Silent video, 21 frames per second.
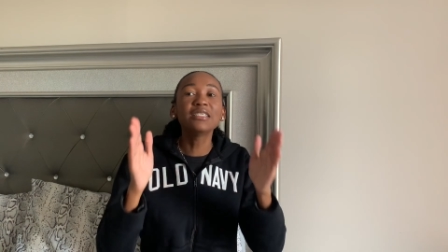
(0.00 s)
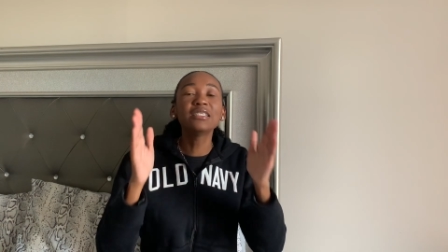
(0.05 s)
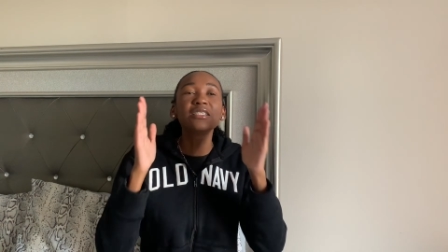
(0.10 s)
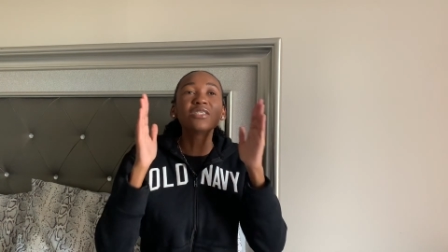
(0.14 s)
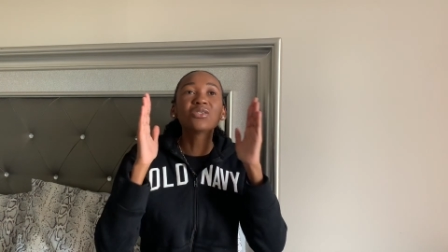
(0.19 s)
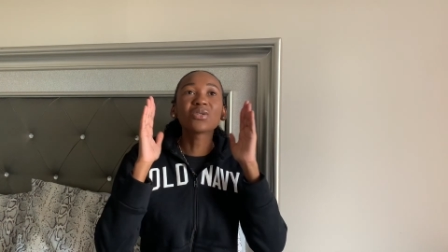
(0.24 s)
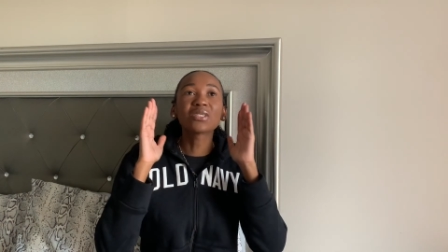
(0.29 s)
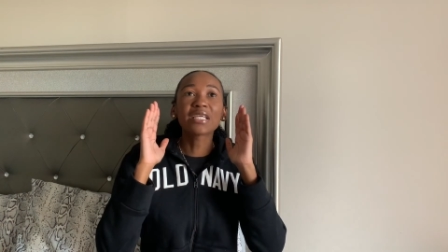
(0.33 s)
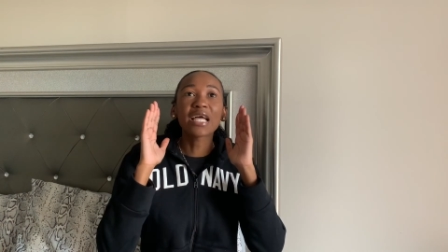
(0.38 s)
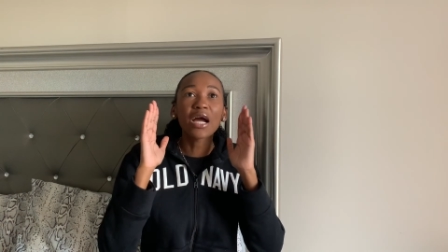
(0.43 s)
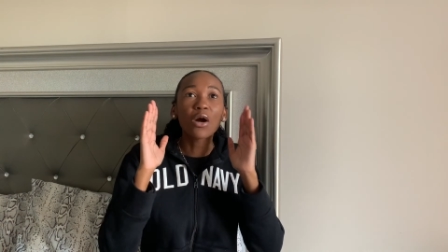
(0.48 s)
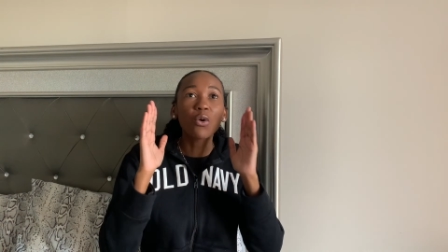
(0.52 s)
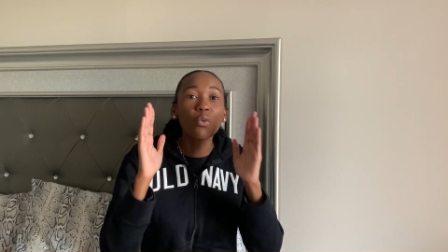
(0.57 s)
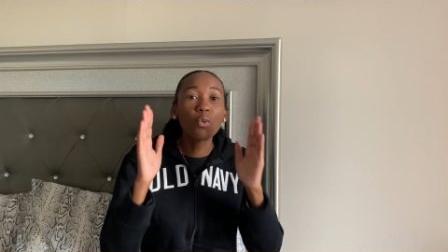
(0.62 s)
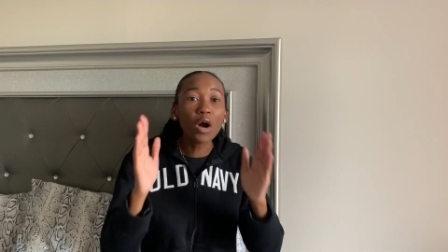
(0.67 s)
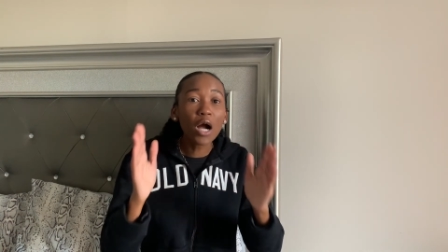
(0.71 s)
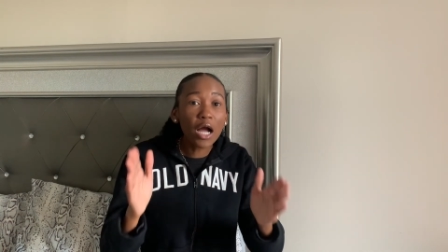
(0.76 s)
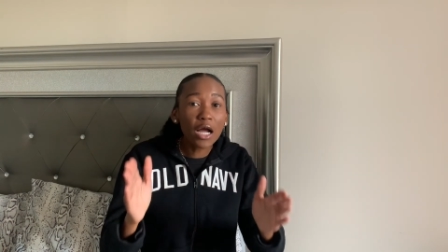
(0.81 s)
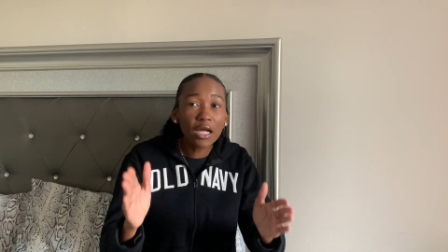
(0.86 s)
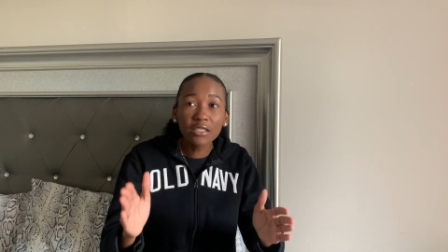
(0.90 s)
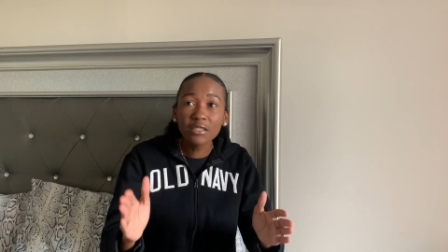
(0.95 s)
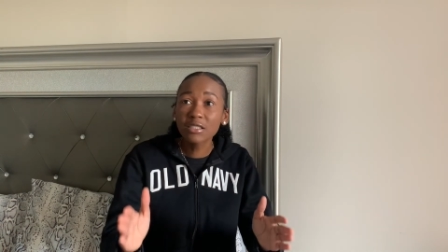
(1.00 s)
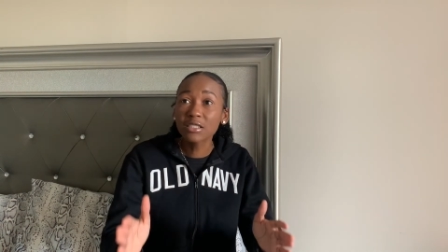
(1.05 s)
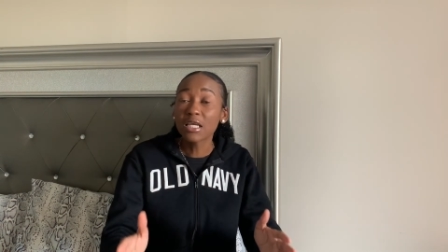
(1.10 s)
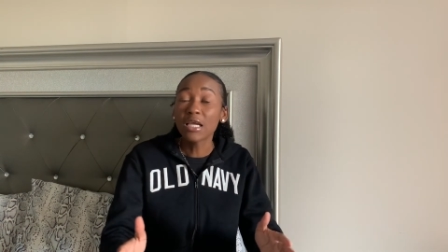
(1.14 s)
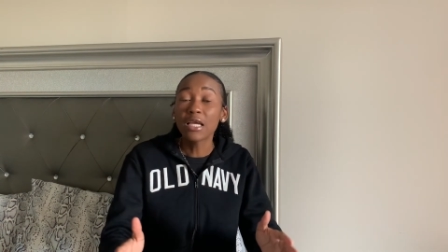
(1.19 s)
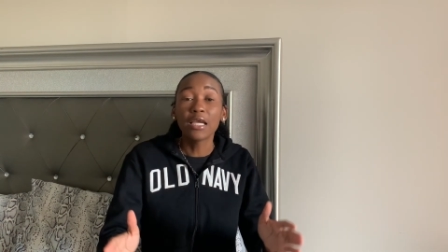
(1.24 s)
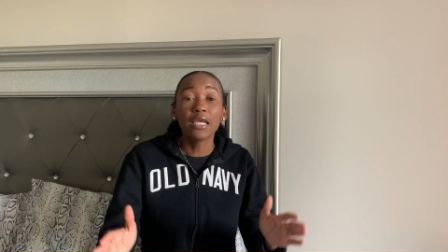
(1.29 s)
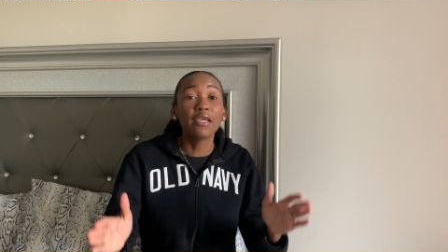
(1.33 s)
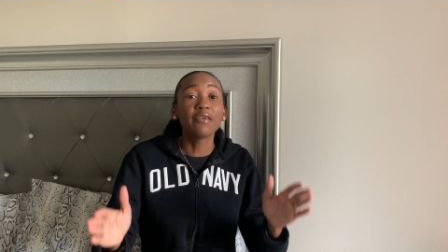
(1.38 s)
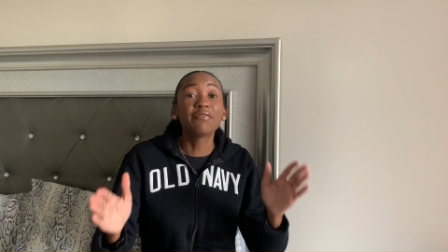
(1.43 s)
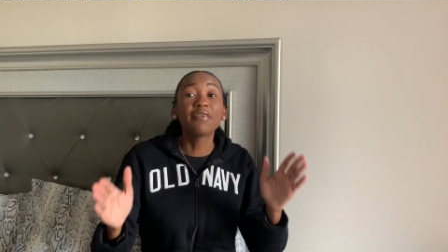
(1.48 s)
this is what i want
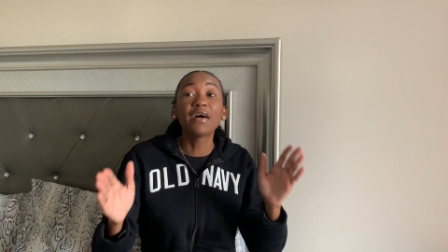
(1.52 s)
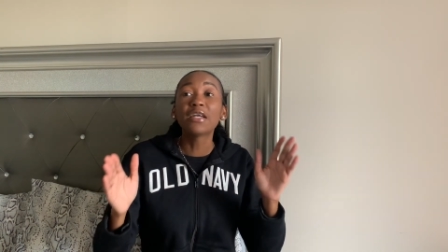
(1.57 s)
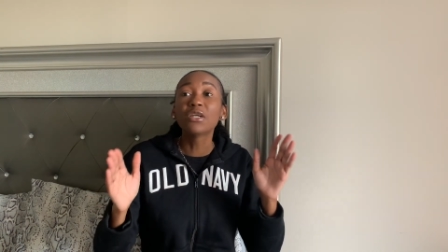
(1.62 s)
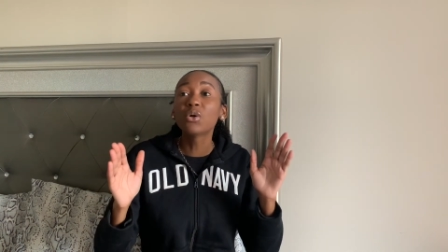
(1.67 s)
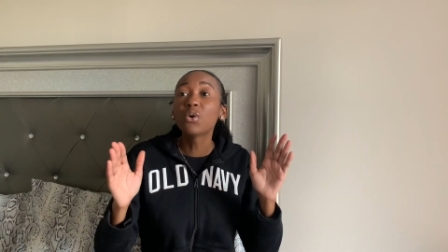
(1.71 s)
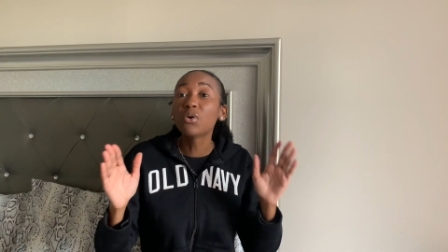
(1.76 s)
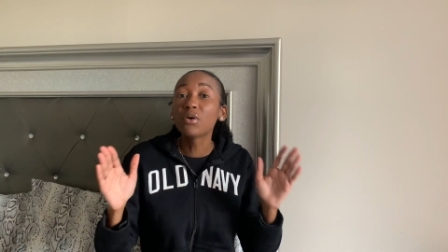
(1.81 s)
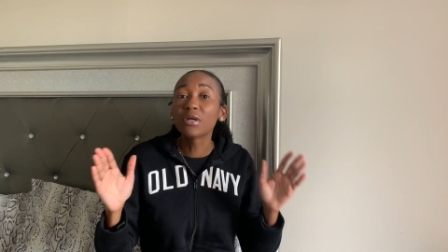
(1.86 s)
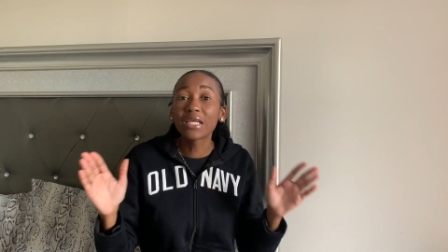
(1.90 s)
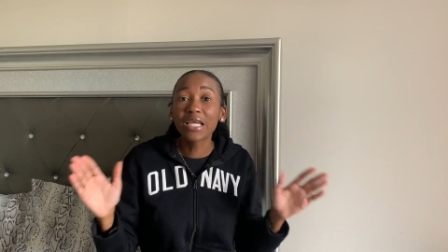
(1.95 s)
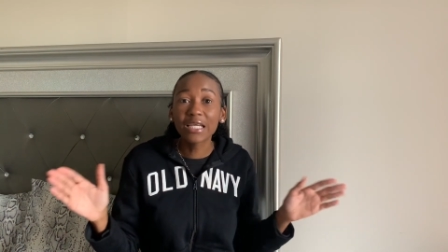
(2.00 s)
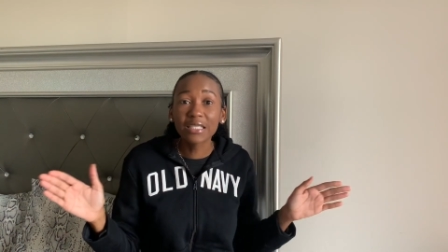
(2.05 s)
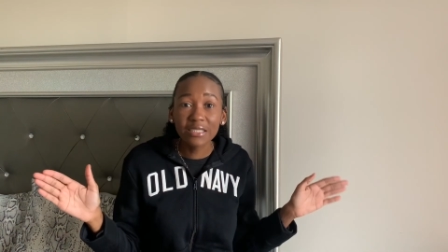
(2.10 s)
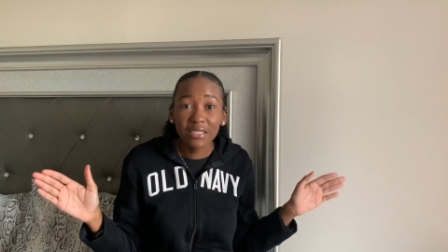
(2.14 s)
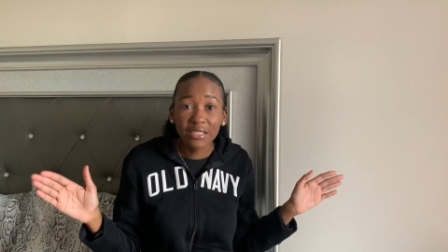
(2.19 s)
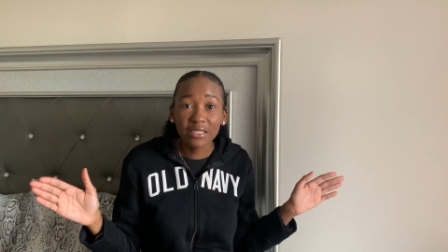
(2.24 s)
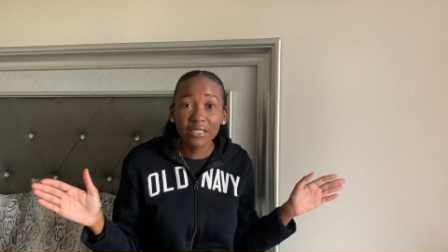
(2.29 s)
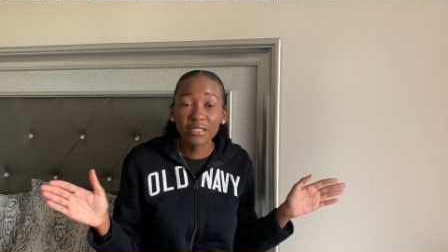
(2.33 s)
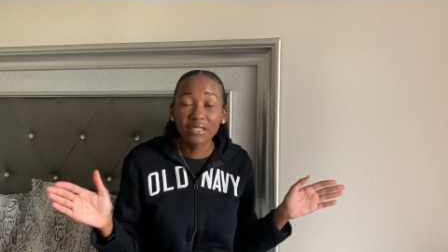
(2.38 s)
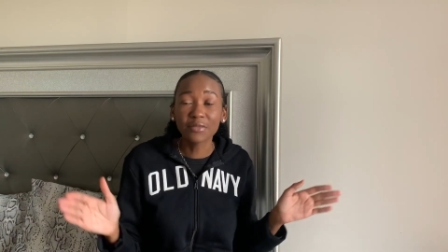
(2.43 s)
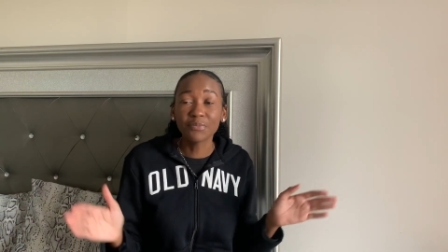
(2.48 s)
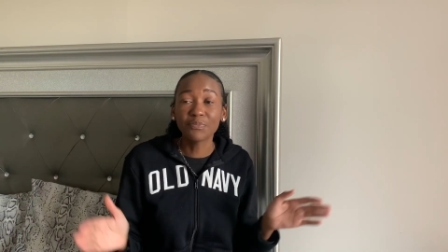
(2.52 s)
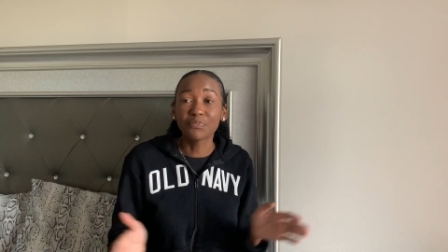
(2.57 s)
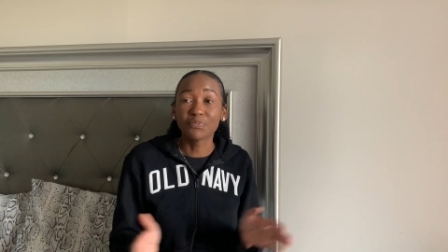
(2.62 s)
if i don't get it